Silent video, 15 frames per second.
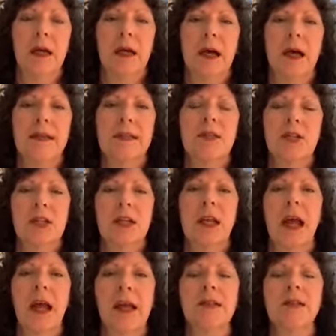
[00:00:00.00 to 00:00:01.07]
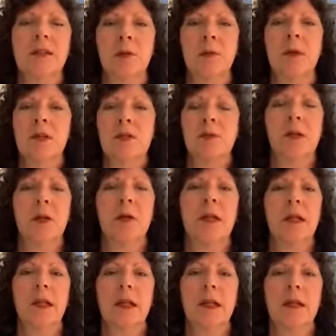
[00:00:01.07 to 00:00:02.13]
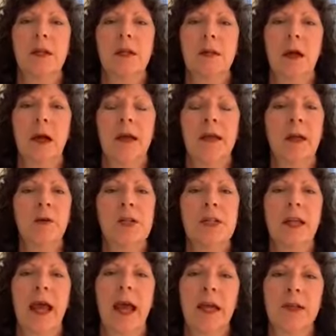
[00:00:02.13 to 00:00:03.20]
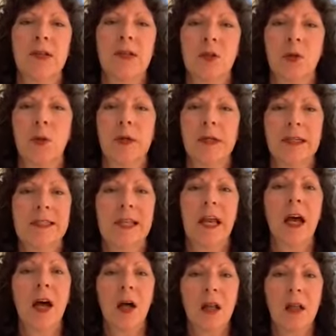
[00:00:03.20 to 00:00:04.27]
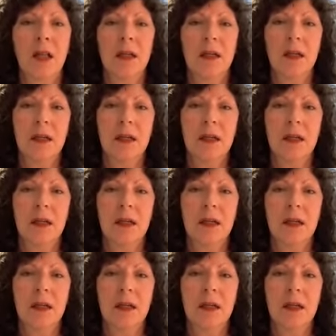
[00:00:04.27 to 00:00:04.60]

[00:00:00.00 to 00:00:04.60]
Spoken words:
I said, "She had so much beauty. I know she had a story to tell.